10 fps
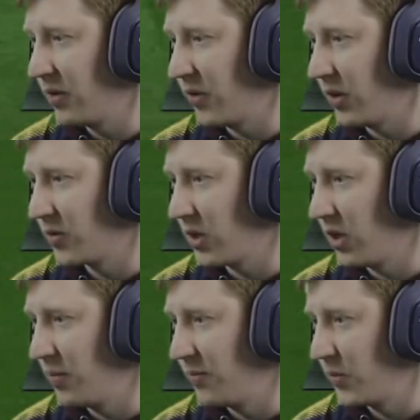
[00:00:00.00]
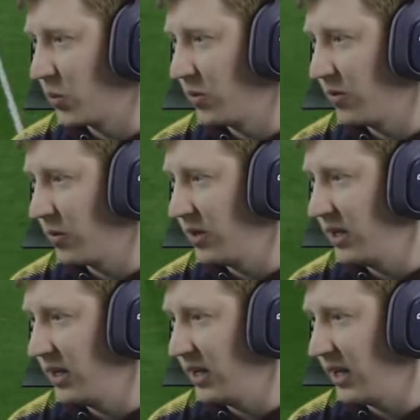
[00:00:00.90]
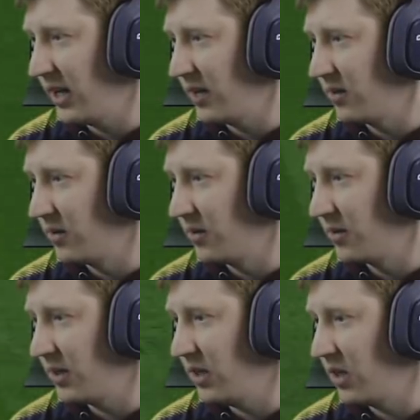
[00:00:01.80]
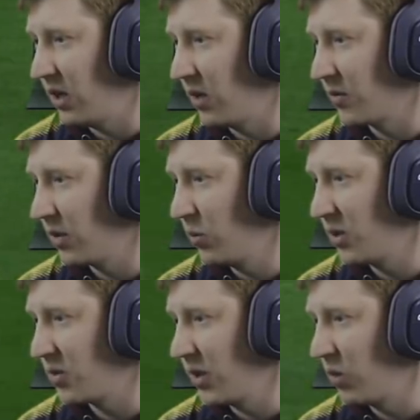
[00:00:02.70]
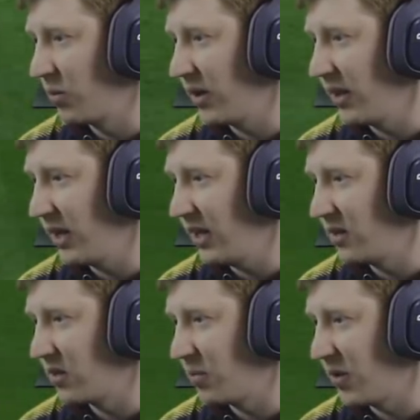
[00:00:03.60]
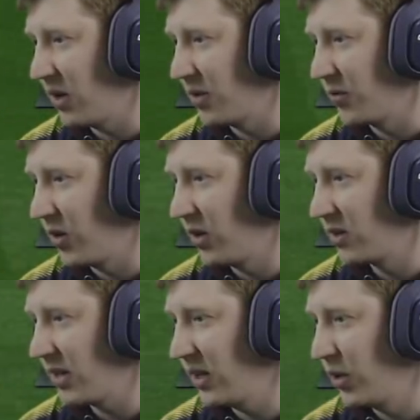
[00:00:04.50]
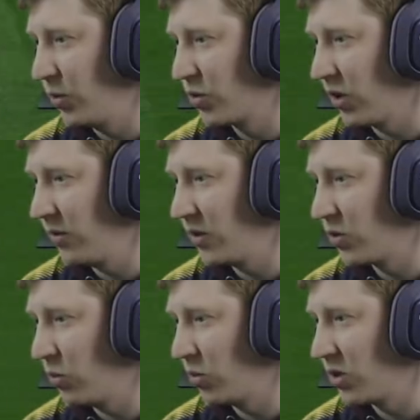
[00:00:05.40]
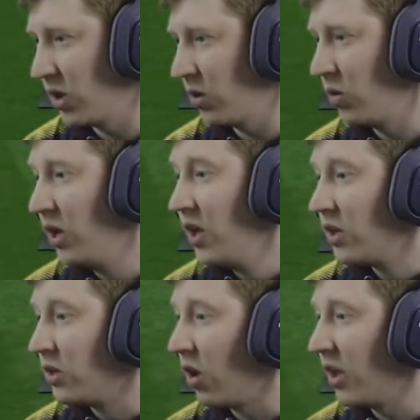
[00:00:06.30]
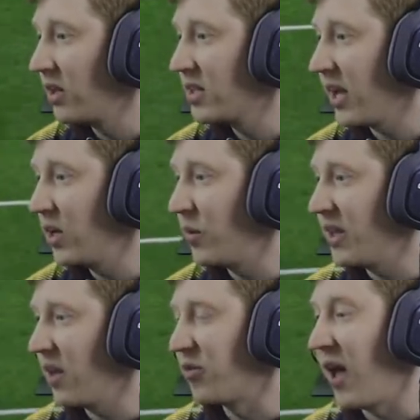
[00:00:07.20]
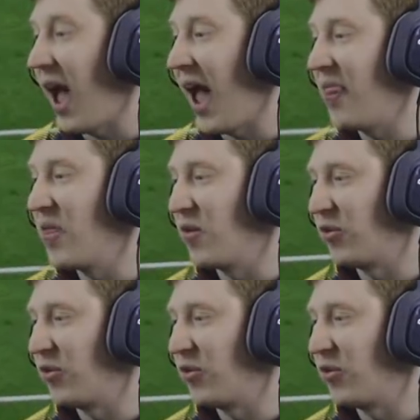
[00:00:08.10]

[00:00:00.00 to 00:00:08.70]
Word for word: of half-time? We're very nearly at the uh, half-time whistle now. We'll play that into the path of Lyle Taylor, who will drive in towards goal. Lyle Taylor with the effort and the